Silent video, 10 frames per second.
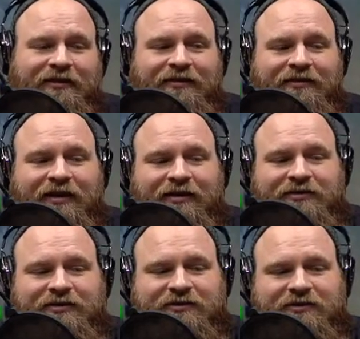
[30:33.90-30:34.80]
yeah,
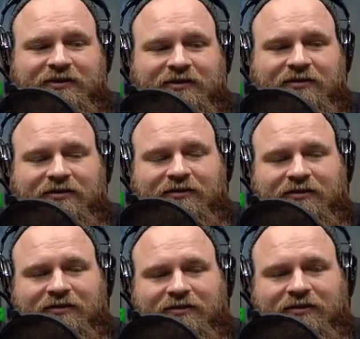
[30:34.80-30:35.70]

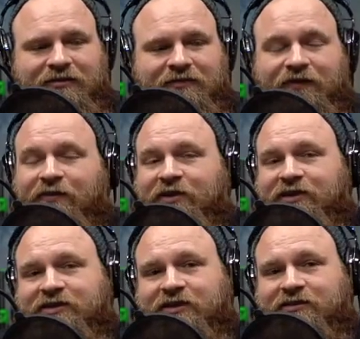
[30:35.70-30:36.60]
the
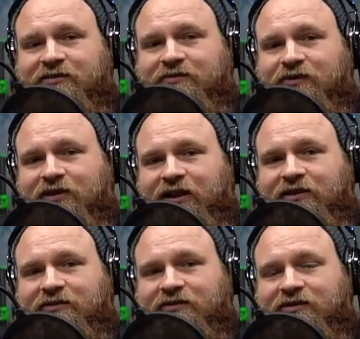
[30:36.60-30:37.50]
filament sensor with the
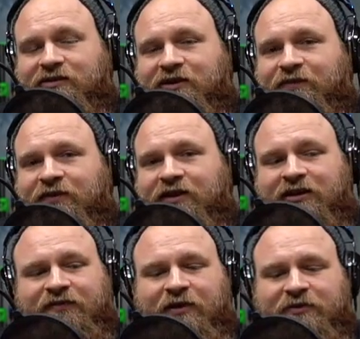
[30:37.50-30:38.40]
lasers and stuff
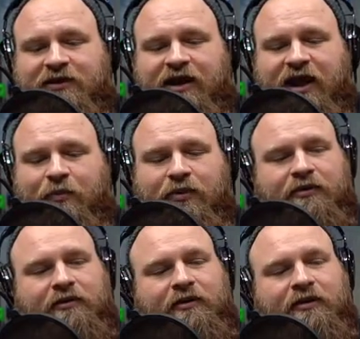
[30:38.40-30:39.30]
didn't live up to the hype,
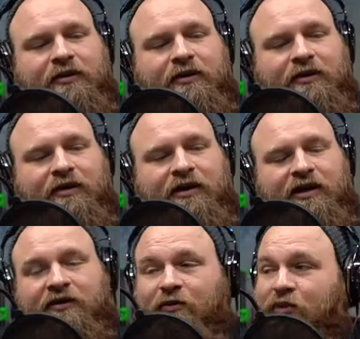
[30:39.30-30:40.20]

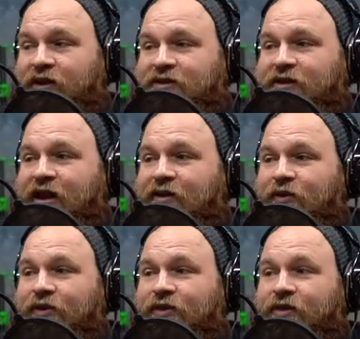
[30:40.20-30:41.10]
and they're replacing that
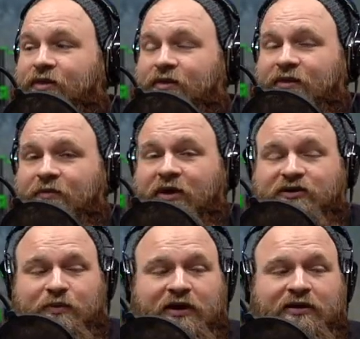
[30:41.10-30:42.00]
with a
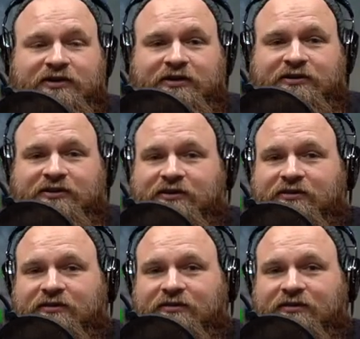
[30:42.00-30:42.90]
much better
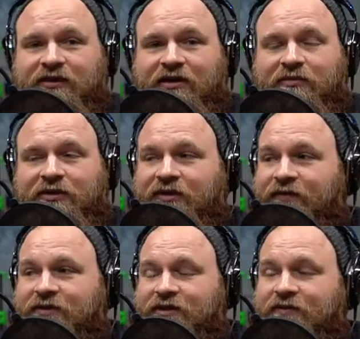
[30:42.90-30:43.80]
sensor. I believe
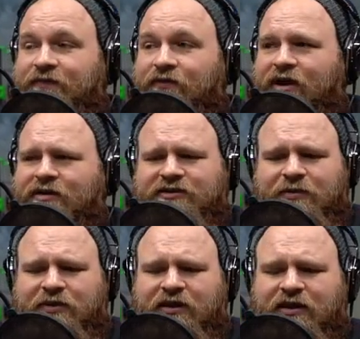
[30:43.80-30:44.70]
it's infrared or
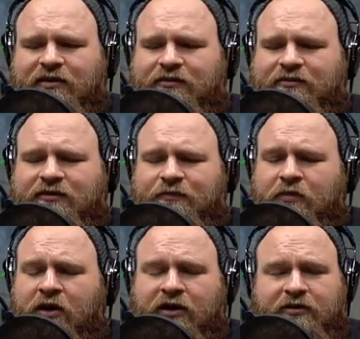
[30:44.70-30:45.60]
something. The
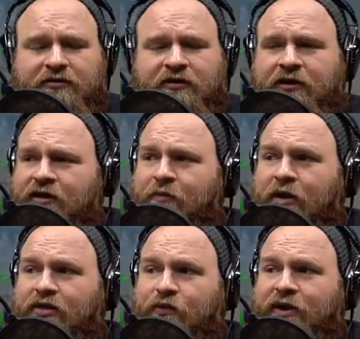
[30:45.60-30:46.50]
Mark
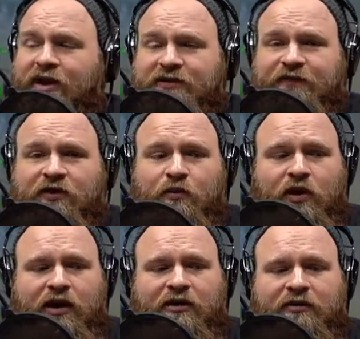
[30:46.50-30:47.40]
III's firmware